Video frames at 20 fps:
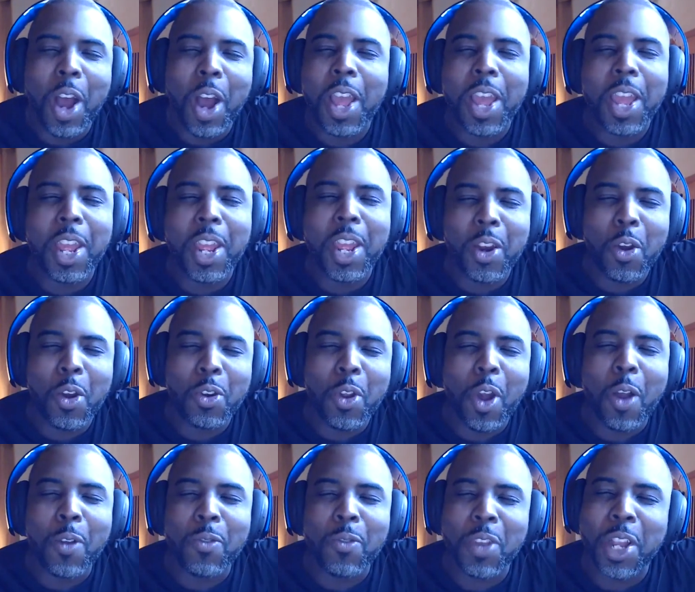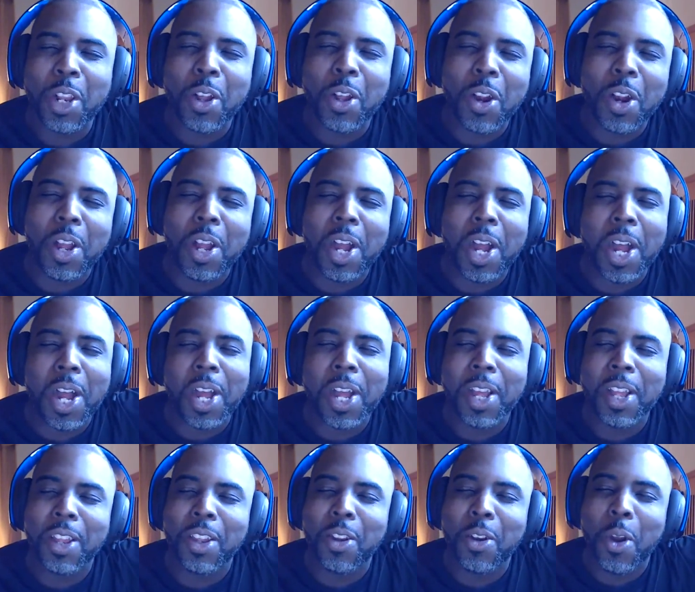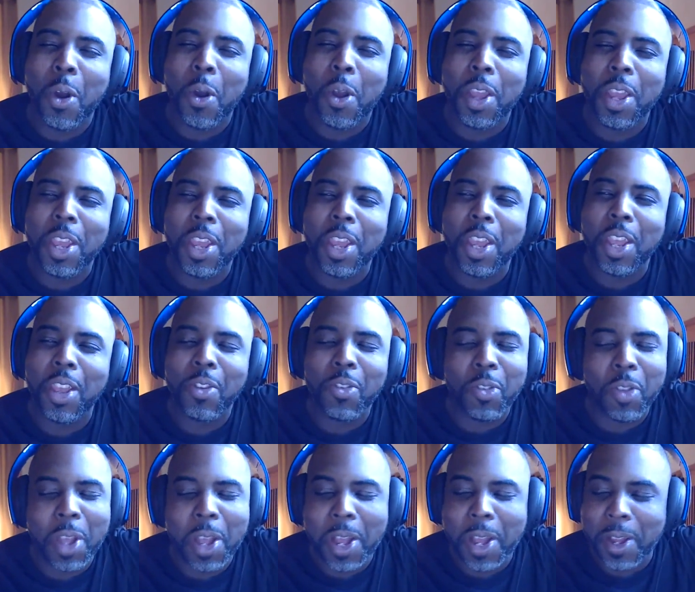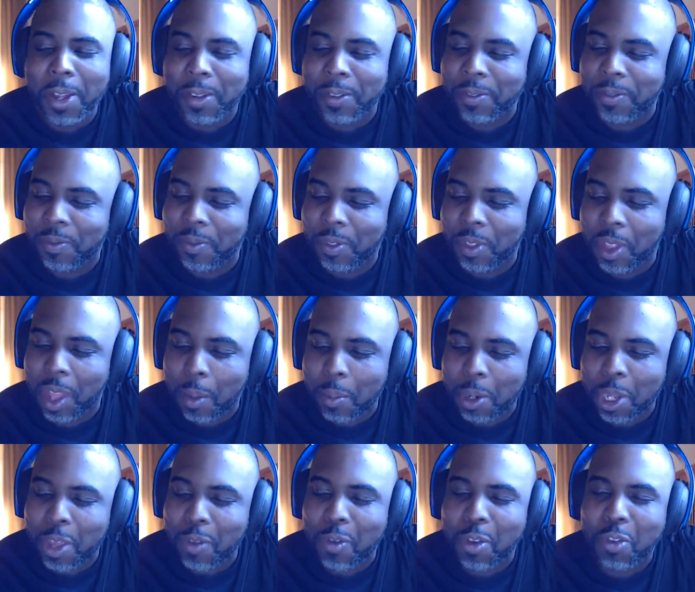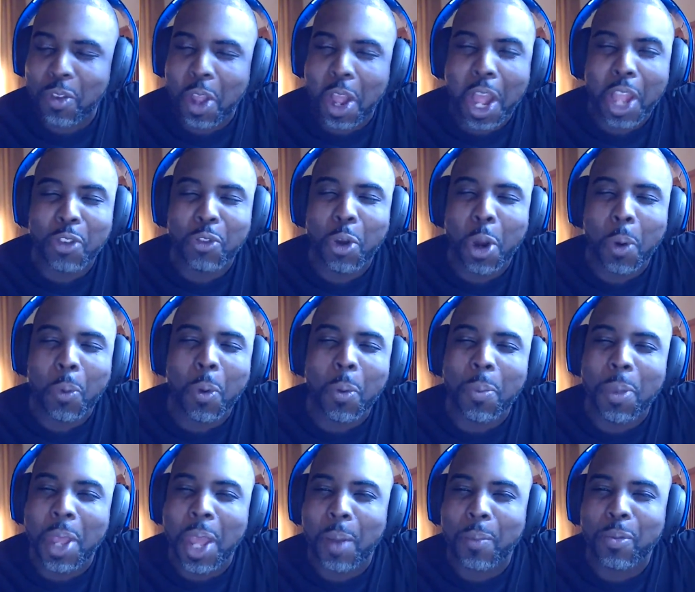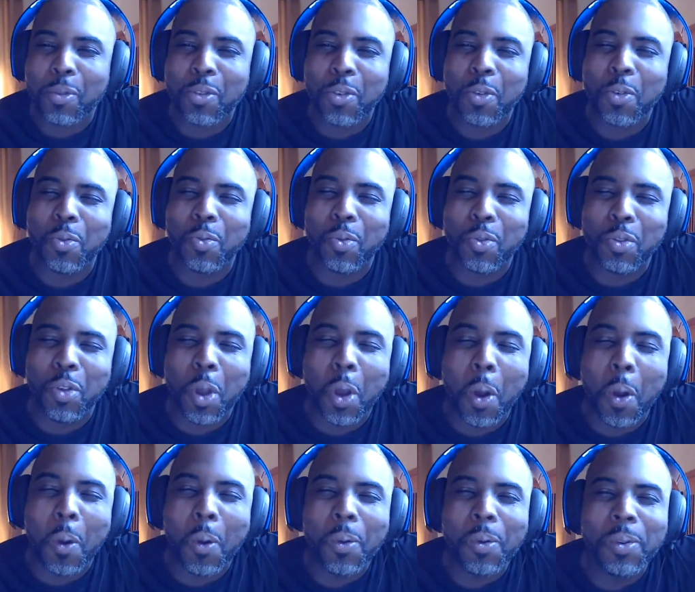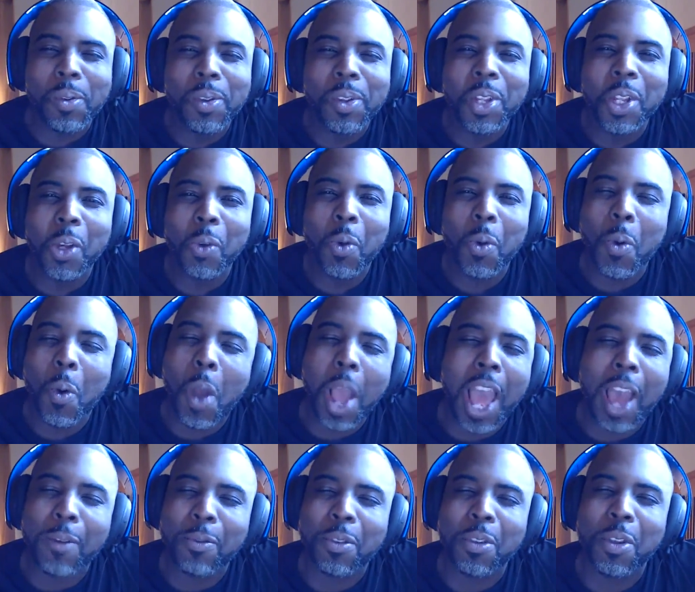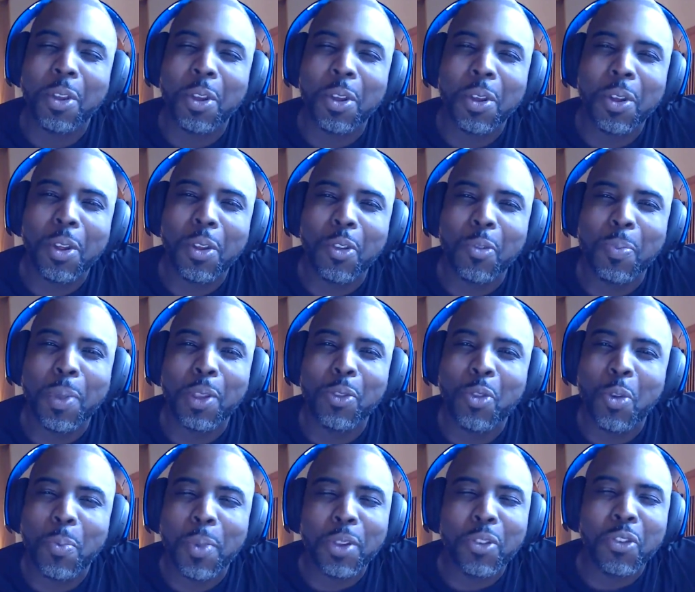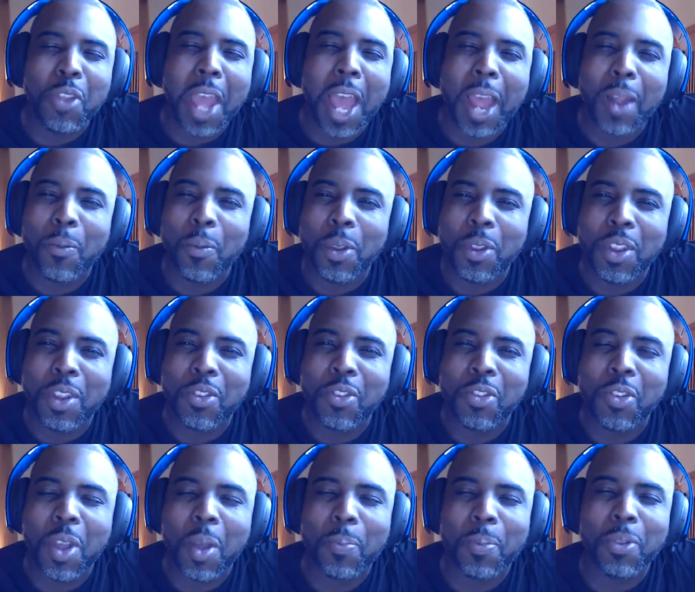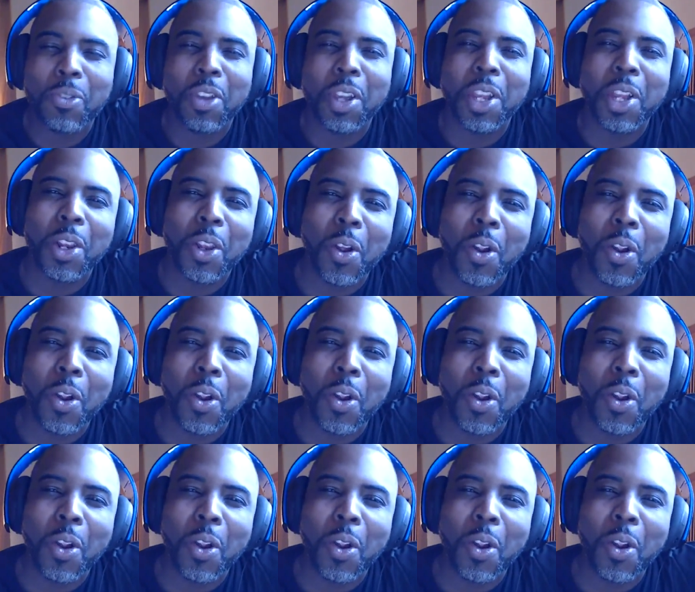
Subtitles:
you know, Dolph Ziggler, you know, I believe his contract will be up soon, so we won't have to spend too much time with this particular.